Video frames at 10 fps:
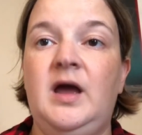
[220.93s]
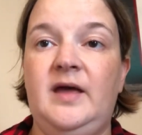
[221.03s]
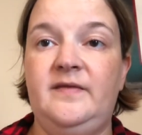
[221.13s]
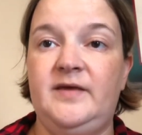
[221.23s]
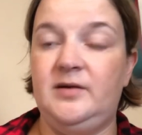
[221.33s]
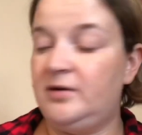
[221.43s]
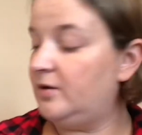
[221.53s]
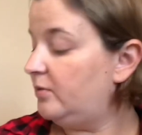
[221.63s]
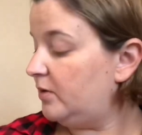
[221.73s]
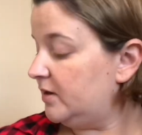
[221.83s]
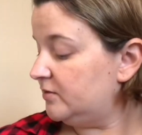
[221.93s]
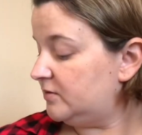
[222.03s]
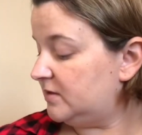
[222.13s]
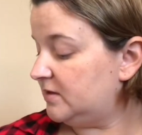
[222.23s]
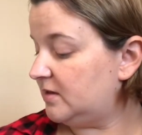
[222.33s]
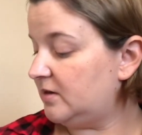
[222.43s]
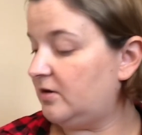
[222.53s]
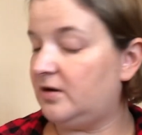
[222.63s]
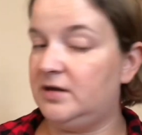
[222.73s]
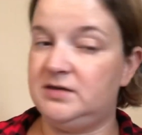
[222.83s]
And then one other thing that I
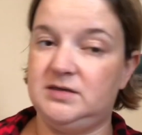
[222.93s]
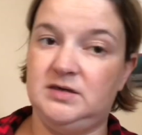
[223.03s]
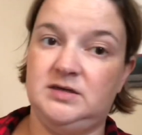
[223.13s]
got,